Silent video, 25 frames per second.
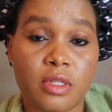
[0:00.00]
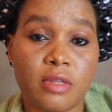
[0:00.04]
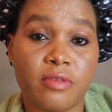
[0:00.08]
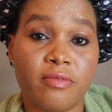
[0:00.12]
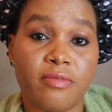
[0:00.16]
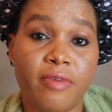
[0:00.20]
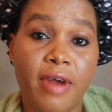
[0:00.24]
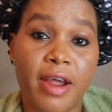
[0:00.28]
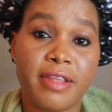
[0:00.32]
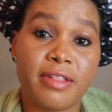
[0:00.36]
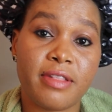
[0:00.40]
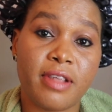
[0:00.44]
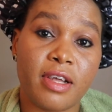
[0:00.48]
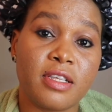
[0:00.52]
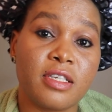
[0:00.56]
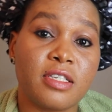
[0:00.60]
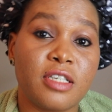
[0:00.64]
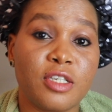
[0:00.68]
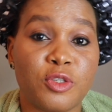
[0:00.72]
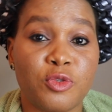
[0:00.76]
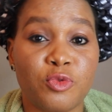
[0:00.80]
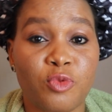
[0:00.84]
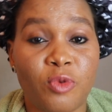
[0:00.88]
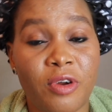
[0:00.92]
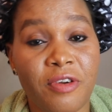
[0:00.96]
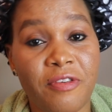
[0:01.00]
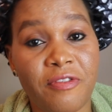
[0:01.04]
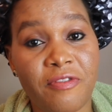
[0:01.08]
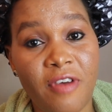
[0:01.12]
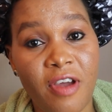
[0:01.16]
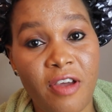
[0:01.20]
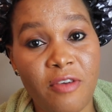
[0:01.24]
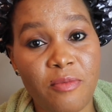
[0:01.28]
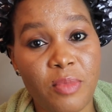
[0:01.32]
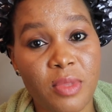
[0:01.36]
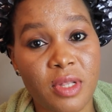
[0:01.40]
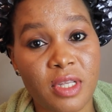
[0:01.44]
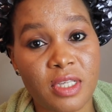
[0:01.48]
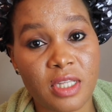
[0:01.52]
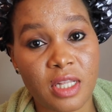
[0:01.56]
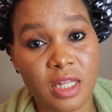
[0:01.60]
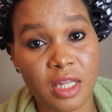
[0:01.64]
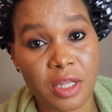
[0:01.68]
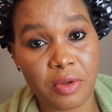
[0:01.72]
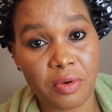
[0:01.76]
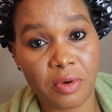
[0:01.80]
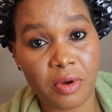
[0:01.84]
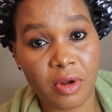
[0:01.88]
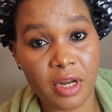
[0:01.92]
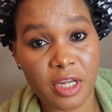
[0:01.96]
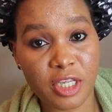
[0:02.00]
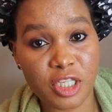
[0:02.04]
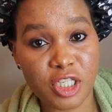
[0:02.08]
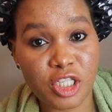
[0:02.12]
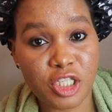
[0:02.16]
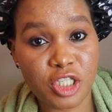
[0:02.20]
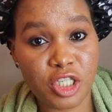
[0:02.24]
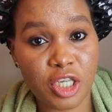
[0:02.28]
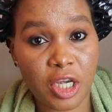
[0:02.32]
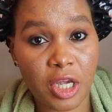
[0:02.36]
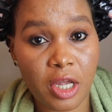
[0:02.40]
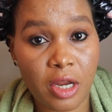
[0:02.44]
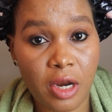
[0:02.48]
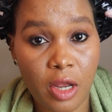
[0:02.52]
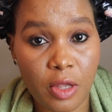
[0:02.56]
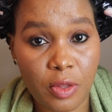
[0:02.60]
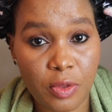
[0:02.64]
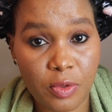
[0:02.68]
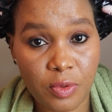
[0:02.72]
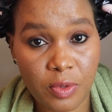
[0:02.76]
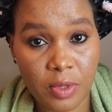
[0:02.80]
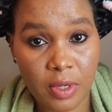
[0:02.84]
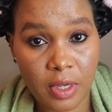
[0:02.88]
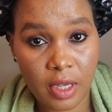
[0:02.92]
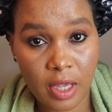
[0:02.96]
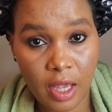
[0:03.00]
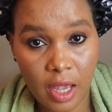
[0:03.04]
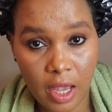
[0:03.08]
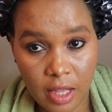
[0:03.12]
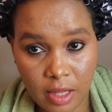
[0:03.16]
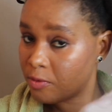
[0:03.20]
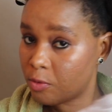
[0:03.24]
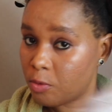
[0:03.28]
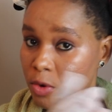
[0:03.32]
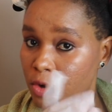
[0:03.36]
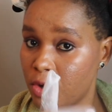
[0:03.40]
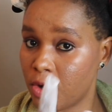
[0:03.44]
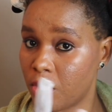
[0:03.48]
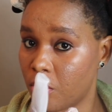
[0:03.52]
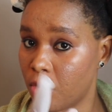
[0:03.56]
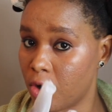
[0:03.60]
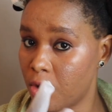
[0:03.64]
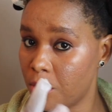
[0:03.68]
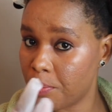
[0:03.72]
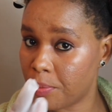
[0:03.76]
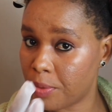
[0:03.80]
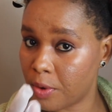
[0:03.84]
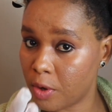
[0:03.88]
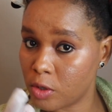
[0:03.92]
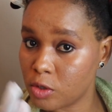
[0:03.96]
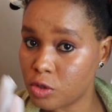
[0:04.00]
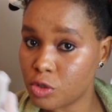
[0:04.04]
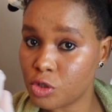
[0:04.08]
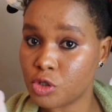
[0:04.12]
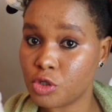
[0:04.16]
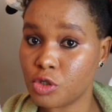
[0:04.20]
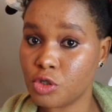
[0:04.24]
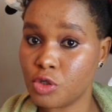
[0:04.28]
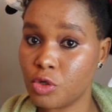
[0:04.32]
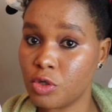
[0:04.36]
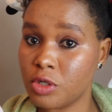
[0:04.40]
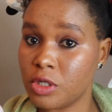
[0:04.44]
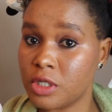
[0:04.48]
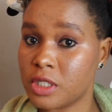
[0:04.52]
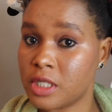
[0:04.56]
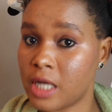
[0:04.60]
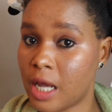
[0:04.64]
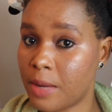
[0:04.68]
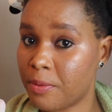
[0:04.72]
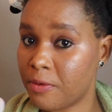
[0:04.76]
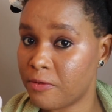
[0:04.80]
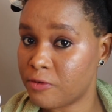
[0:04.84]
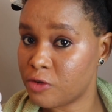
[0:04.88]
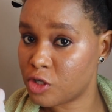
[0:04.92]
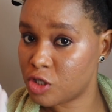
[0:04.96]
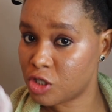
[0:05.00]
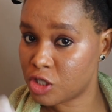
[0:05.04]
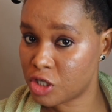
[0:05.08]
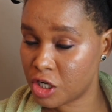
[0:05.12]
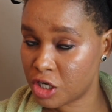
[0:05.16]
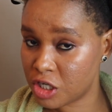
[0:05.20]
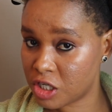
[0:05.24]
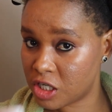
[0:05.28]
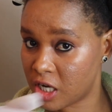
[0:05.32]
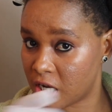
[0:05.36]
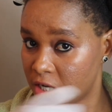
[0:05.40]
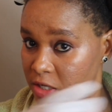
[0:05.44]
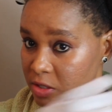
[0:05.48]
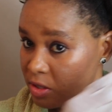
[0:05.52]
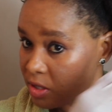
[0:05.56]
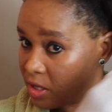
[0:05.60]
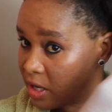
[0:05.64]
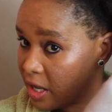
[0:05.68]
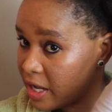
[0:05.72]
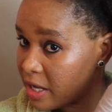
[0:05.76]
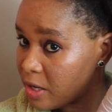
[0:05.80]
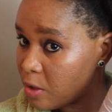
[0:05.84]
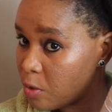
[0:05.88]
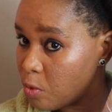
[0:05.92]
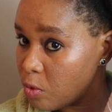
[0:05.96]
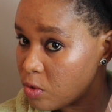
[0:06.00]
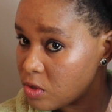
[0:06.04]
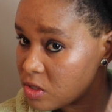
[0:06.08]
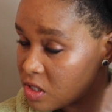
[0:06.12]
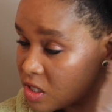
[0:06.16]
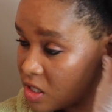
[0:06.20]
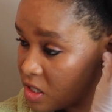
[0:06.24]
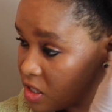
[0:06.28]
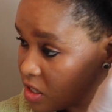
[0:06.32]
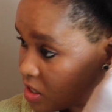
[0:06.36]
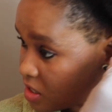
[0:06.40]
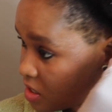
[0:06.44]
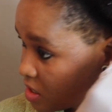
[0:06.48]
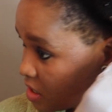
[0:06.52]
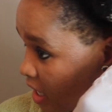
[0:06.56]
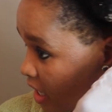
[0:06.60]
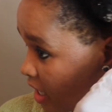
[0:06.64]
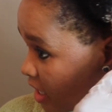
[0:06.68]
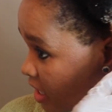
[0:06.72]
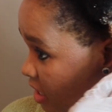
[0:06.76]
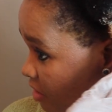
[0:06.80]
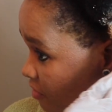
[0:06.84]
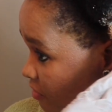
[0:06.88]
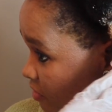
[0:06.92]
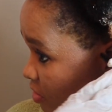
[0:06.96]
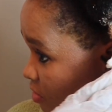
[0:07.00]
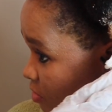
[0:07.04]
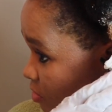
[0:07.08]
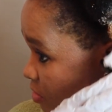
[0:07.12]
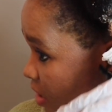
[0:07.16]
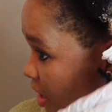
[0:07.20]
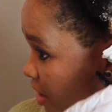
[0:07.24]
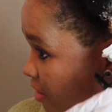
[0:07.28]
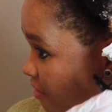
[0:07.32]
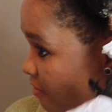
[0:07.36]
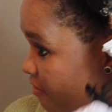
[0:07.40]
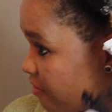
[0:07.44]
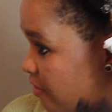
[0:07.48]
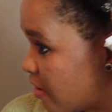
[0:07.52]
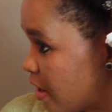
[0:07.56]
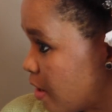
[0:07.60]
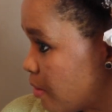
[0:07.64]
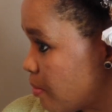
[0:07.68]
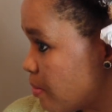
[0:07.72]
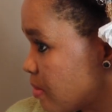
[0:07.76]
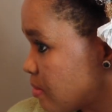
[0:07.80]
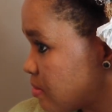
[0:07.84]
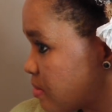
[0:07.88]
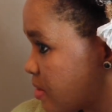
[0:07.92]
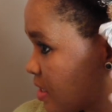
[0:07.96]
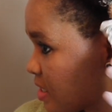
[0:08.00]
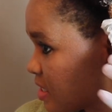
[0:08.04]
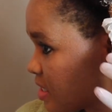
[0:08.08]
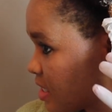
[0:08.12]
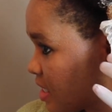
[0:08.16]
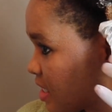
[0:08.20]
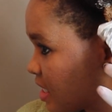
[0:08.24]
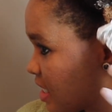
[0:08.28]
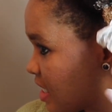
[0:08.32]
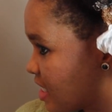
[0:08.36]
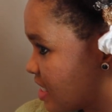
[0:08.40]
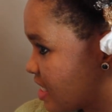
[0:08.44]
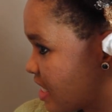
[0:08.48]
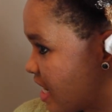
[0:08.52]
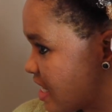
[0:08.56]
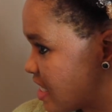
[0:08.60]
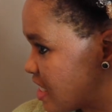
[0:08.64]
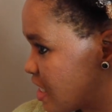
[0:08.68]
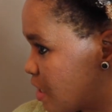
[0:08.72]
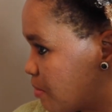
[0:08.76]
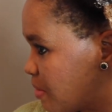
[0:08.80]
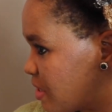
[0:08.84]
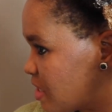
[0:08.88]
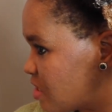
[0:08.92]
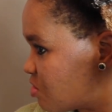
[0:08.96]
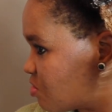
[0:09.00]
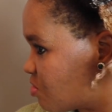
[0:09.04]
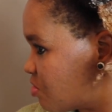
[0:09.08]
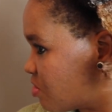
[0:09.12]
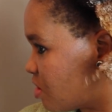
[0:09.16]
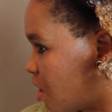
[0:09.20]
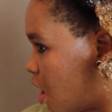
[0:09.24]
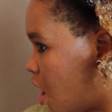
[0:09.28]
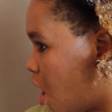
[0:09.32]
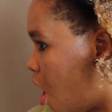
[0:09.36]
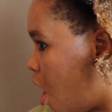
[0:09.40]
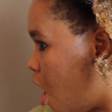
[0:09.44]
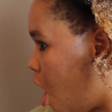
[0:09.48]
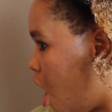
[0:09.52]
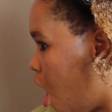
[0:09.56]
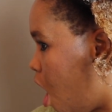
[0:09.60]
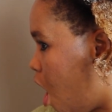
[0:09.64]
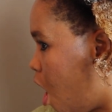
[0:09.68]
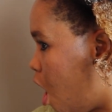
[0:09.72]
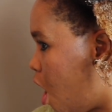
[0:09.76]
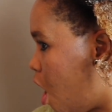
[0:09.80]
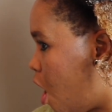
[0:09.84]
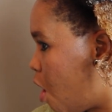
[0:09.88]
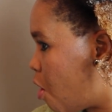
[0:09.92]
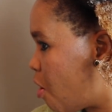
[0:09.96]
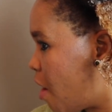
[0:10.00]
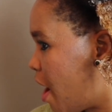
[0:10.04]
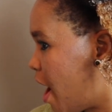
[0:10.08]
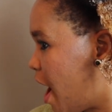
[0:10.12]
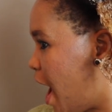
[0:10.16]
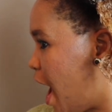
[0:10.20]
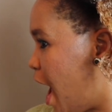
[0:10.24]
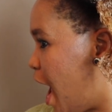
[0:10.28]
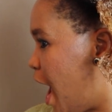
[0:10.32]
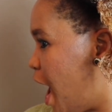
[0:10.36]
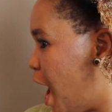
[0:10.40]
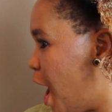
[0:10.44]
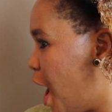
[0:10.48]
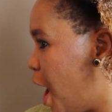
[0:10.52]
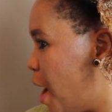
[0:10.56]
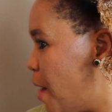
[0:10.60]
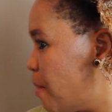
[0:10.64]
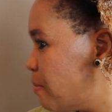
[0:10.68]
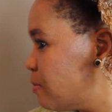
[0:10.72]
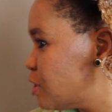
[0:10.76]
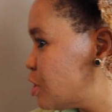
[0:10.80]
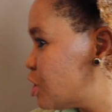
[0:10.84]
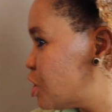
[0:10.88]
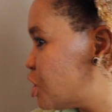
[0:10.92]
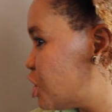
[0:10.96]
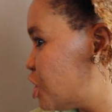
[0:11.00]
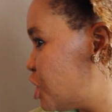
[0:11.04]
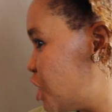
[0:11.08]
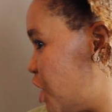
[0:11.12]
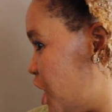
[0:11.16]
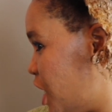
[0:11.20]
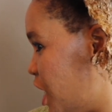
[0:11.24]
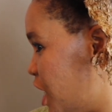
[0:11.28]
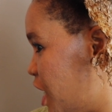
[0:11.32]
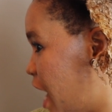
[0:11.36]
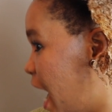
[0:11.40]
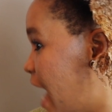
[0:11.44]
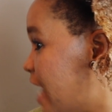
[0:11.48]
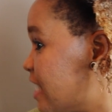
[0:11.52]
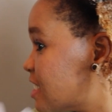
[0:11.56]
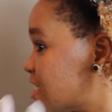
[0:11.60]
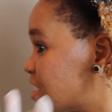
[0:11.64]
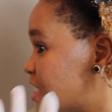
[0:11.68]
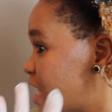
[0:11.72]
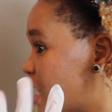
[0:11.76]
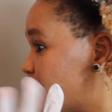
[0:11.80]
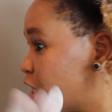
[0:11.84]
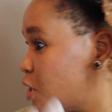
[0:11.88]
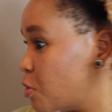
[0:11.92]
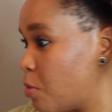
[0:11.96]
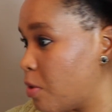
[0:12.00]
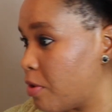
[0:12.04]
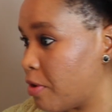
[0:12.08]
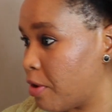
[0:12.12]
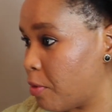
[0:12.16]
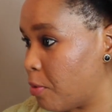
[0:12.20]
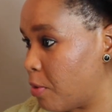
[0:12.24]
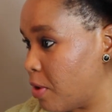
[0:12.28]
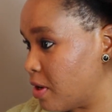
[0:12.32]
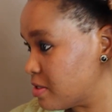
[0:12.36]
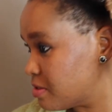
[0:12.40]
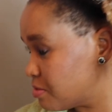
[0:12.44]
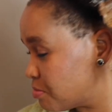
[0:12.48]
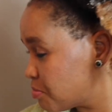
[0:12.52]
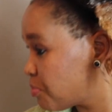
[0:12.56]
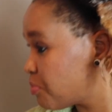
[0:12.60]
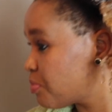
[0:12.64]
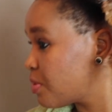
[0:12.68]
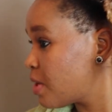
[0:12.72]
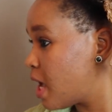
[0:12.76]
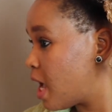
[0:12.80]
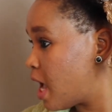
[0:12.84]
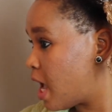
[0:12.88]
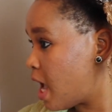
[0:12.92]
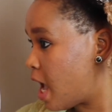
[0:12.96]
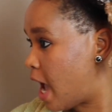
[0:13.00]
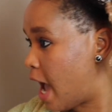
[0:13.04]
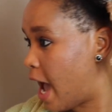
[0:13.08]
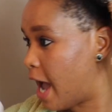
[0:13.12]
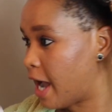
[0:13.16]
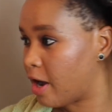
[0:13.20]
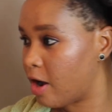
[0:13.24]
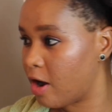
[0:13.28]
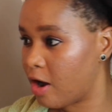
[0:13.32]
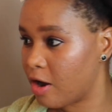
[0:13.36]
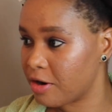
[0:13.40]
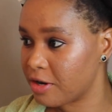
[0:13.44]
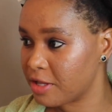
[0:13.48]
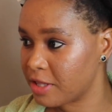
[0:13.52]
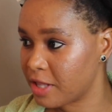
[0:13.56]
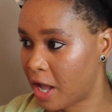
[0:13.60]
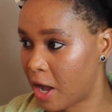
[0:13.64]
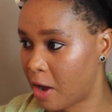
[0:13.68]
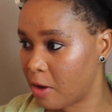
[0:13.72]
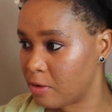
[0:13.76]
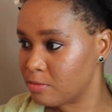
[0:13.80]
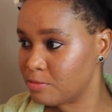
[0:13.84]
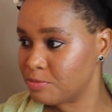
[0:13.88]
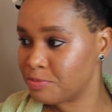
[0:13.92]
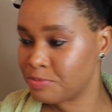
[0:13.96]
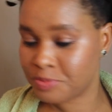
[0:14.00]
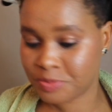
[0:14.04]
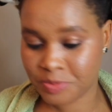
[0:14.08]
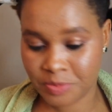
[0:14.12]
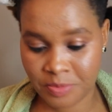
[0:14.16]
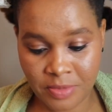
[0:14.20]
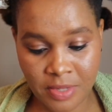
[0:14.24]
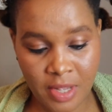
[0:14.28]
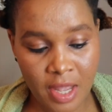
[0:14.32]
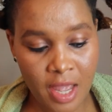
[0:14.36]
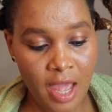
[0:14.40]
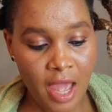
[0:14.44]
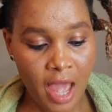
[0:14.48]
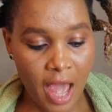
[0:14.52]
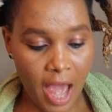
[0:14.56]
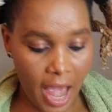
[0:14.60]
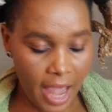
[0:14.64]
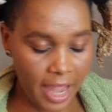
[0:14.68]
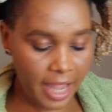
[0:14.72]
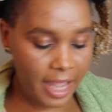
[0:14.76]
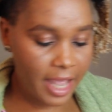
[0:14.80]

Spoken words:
Right now, this is 25 minutes later. Let's check it out together. When you're going blonde, you should know the type of shade that you like. Once it start giving you that vibe, I think it's that time I throw it. OMG, exactly what I want. I got it now. I